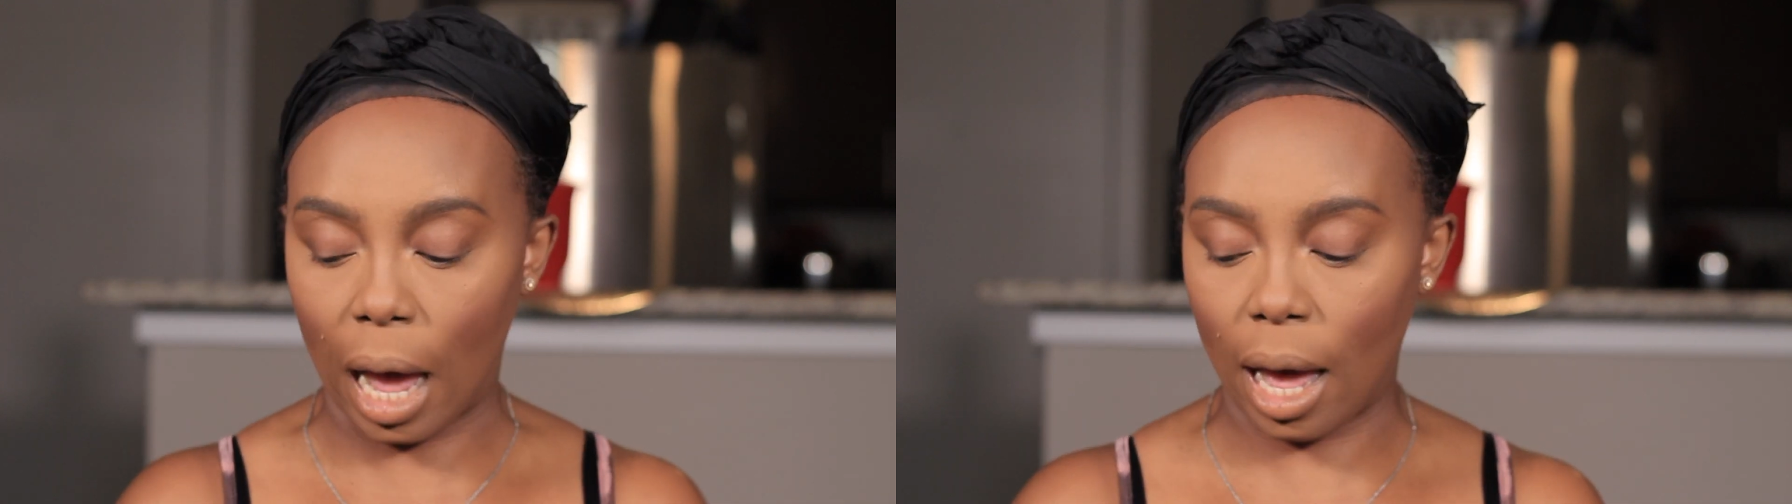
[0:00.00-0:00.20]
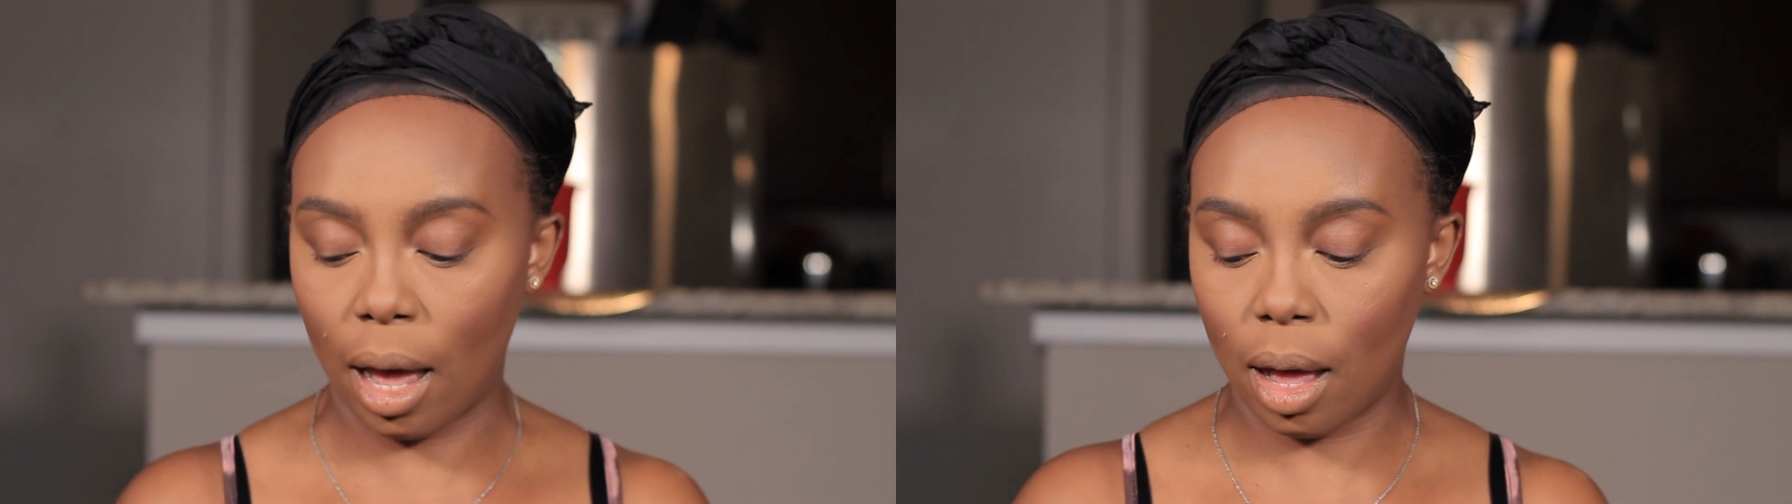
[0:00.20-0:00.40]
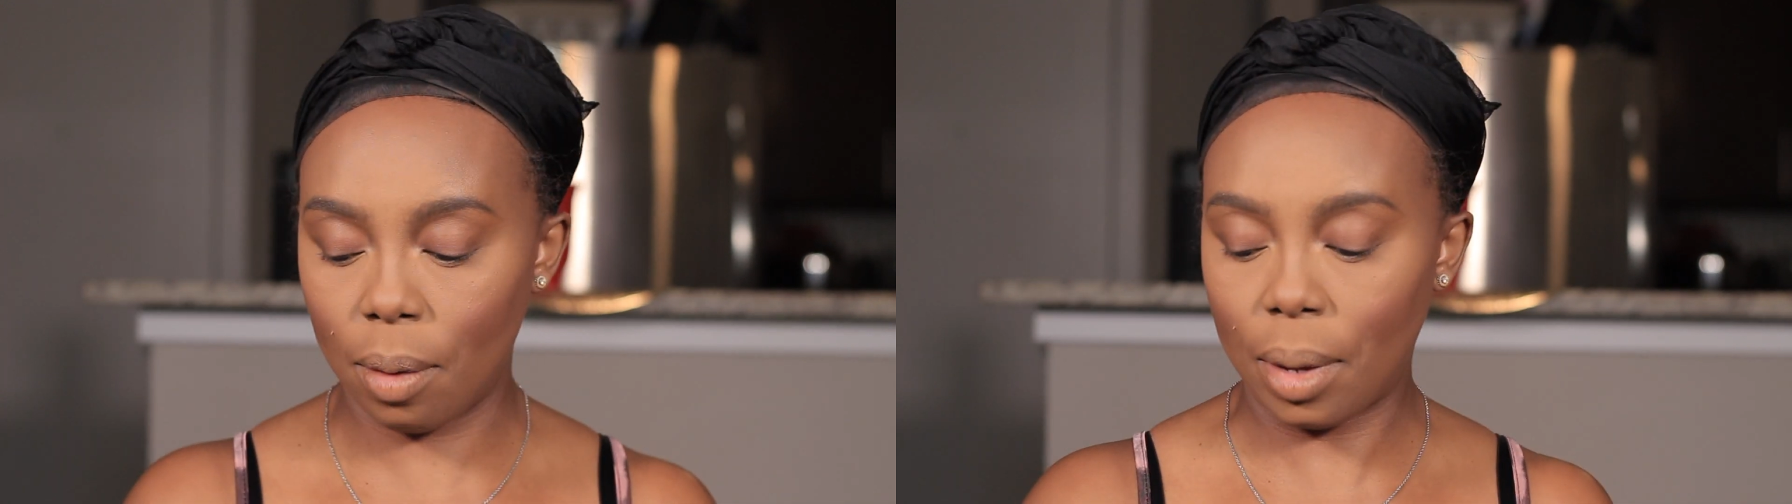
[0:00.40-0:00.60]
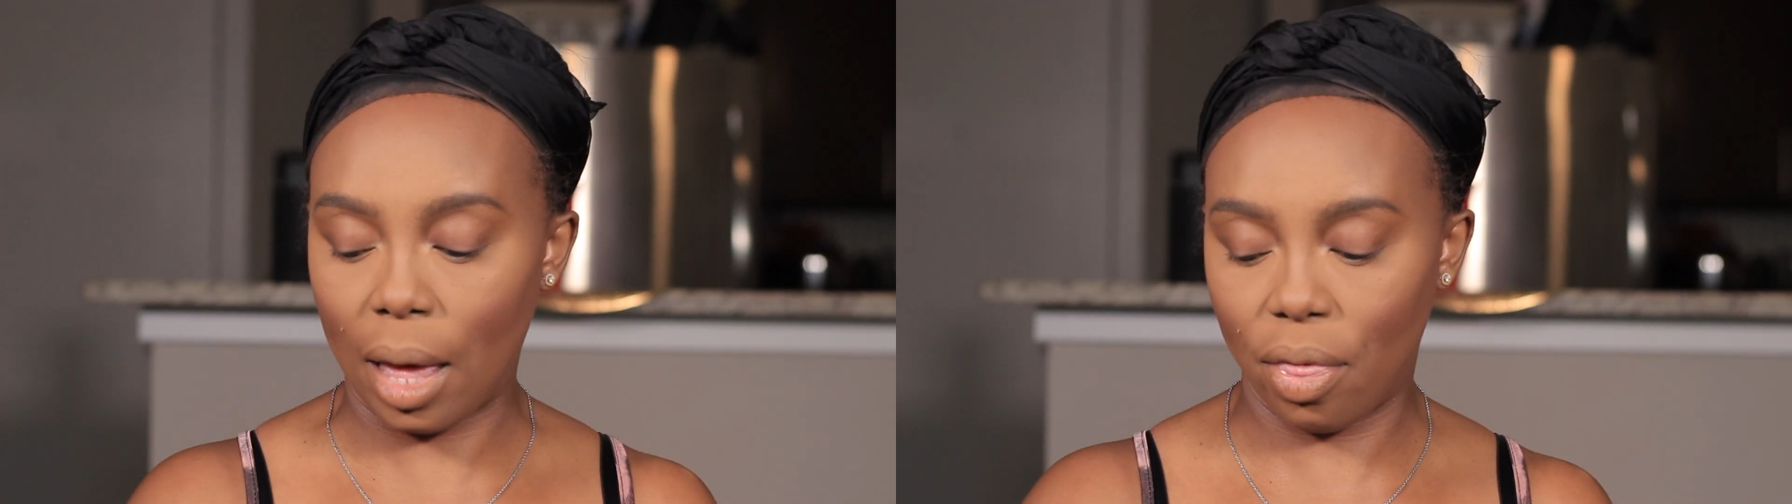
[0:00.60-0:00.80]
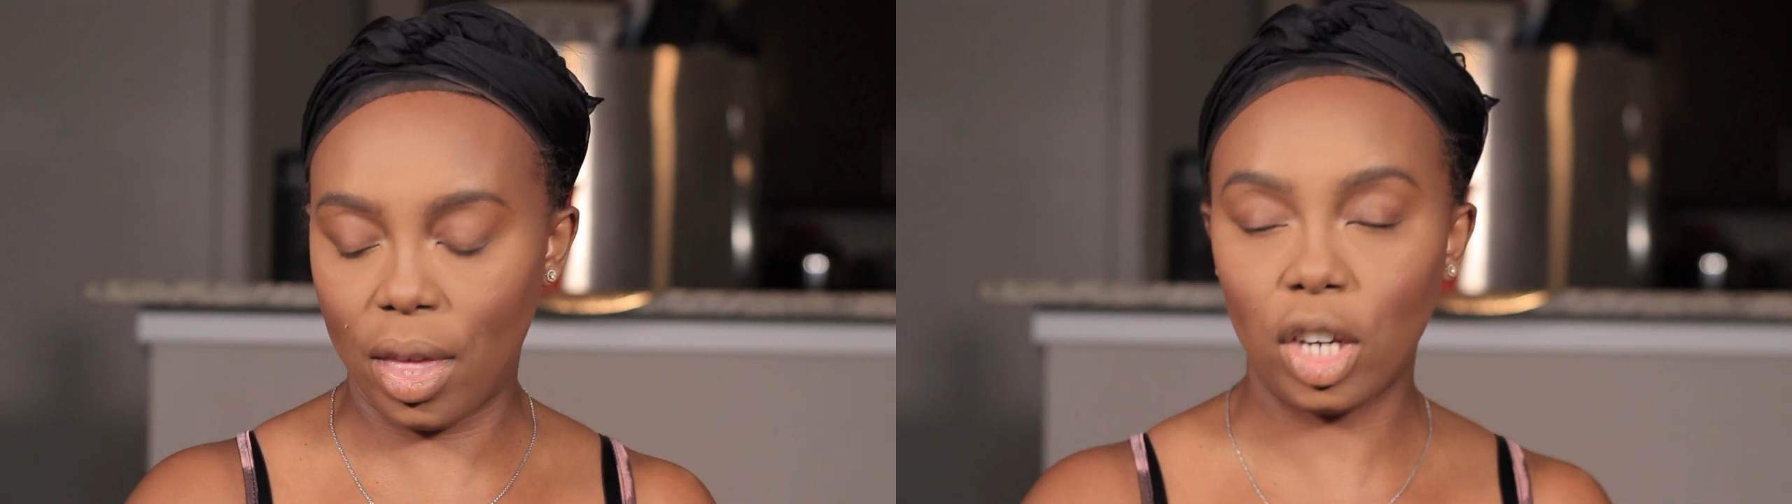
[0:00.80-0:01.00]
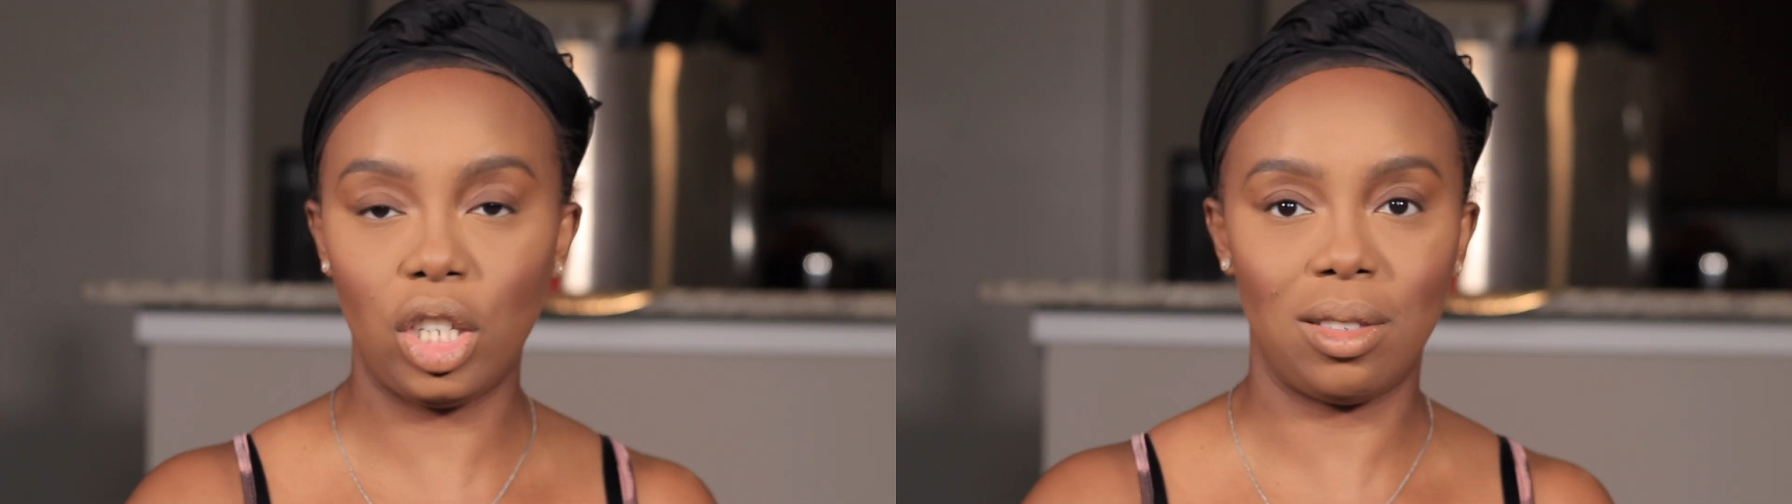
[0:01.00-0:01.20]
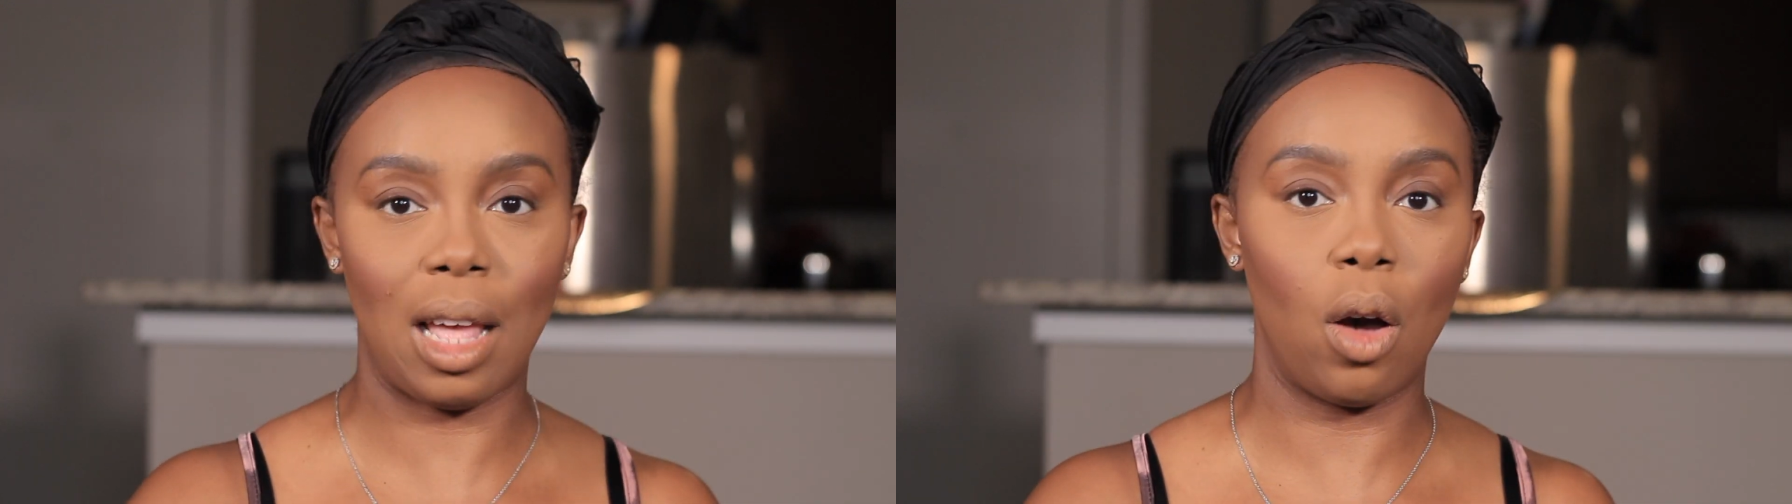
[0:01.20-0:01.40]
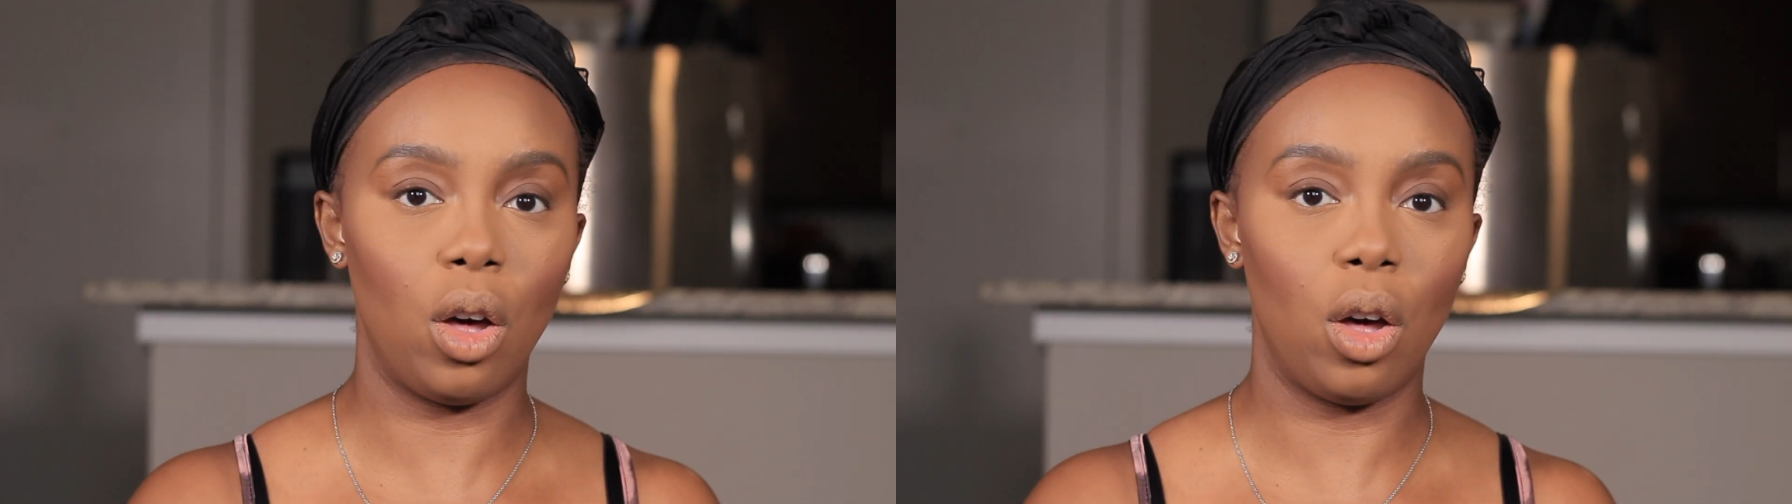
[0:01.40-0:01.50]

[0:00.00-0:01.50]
I think she's now